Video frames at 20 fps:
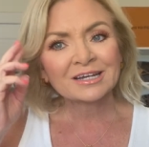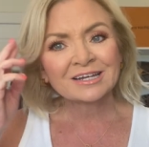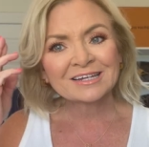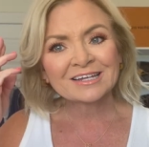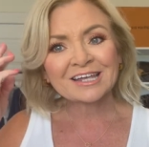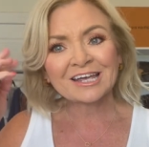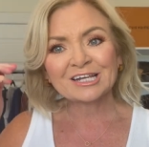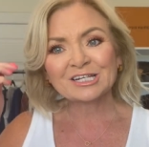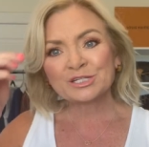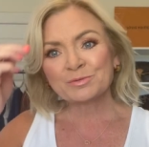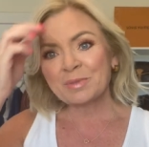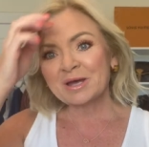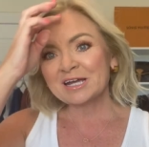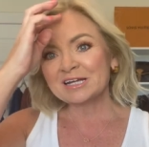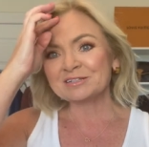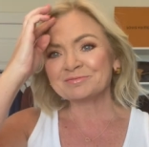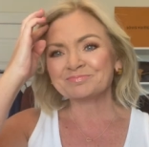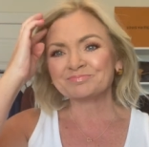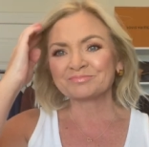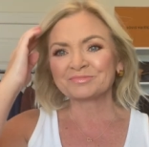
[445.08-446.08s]
Kate
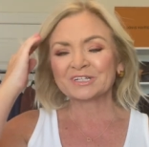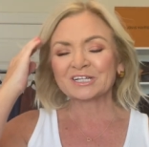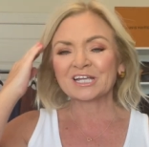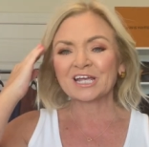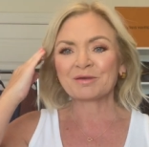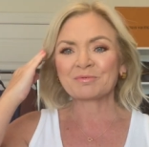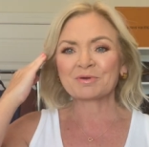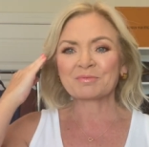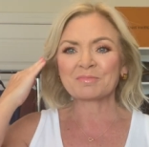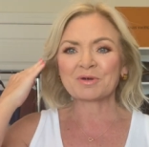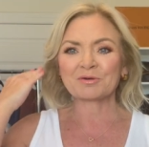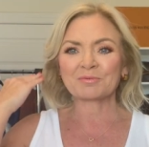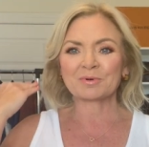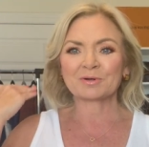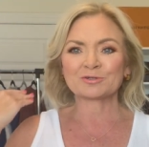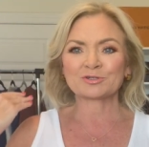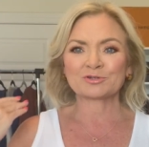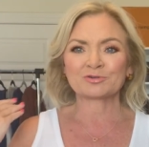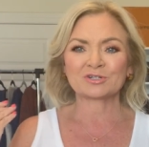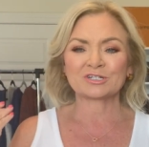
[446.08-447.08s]
Spade that came in my
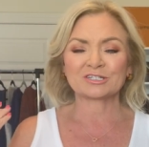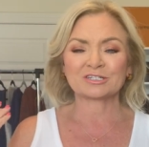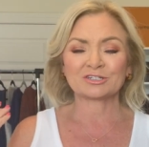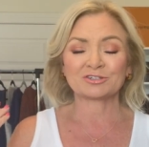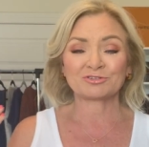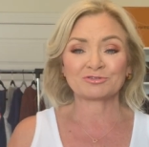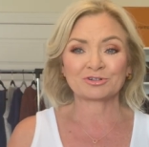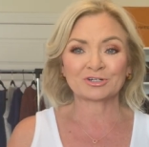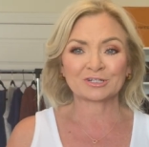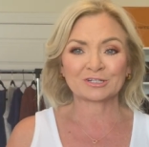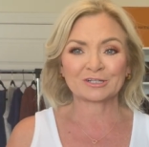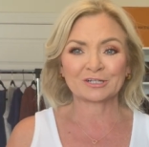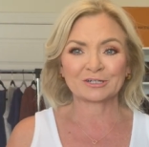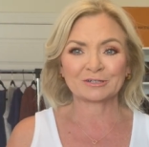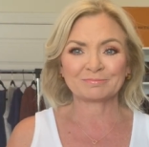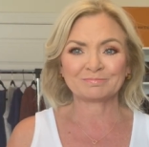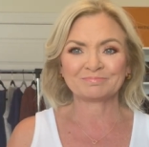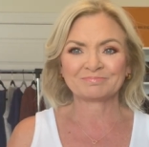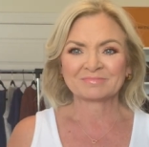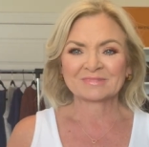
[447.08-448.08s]
most recent trunk
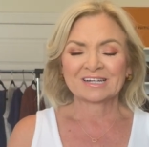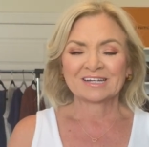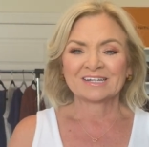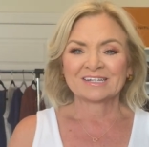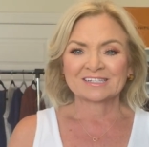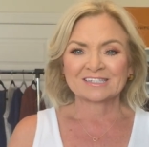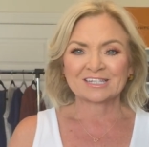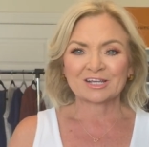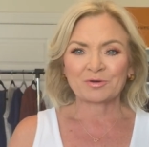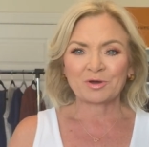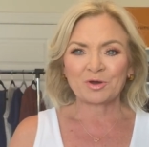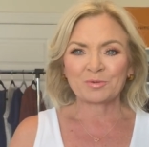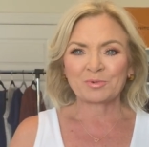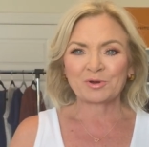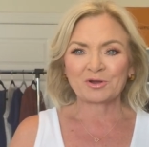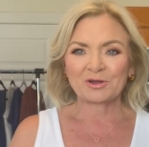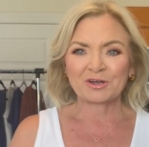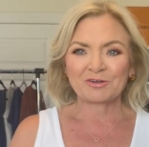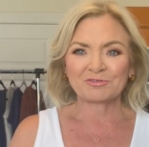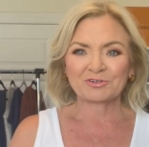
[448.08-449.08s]
club. So hope you're
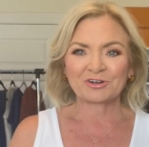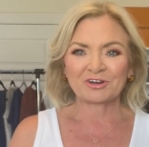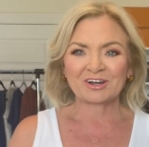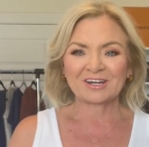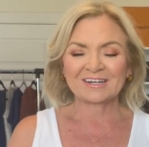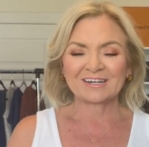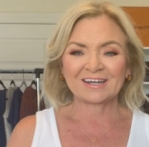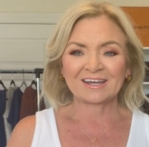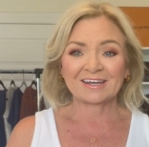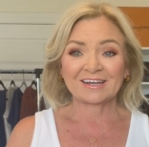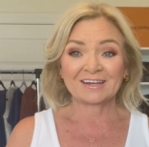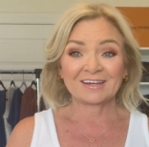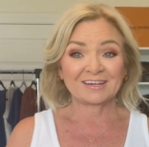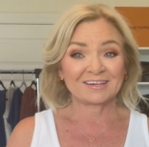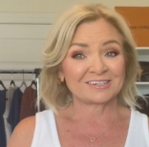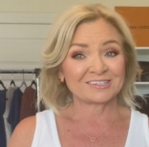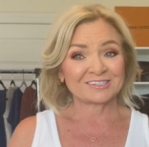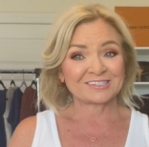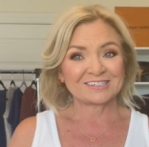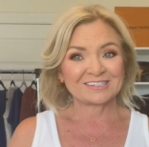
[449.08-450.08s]
all having a great day and
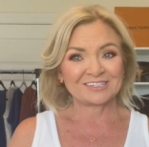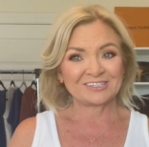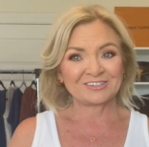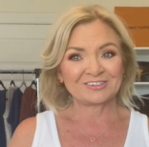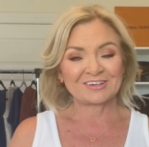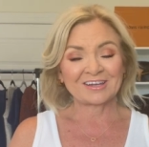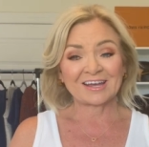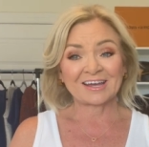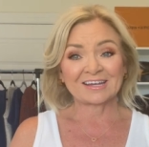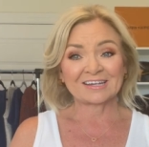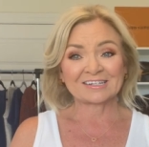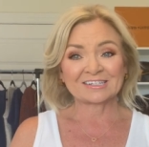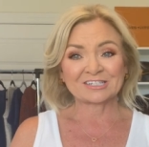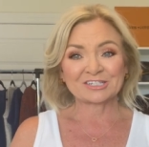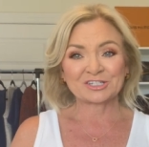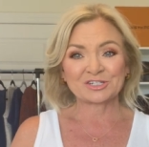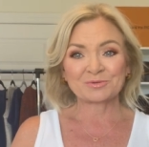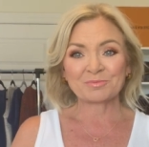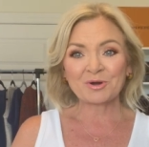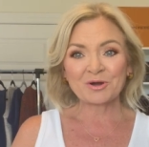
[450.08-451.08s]
I'll see you
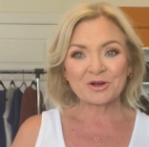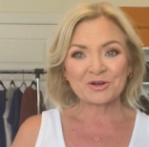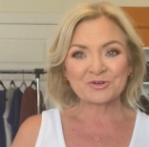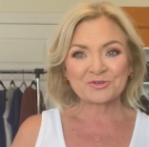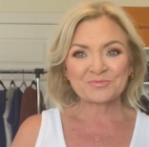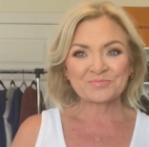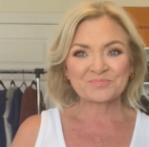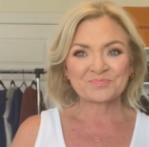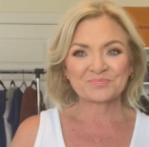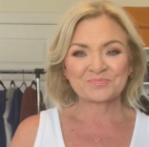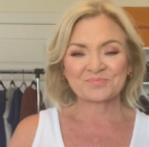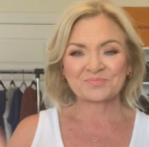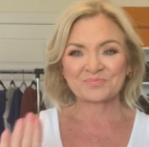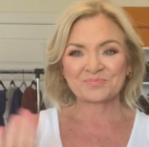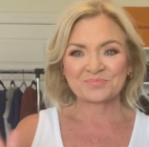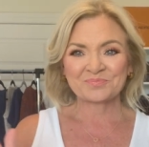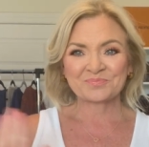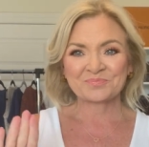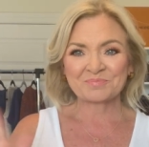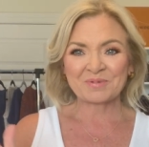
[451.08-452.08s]
guys tomorrow.
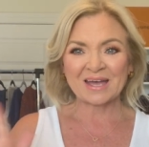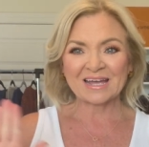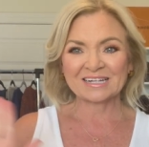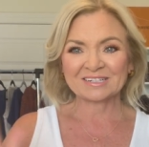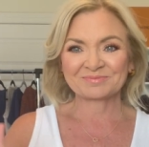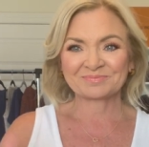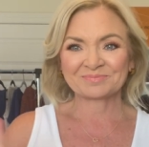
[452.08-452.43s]
Bye.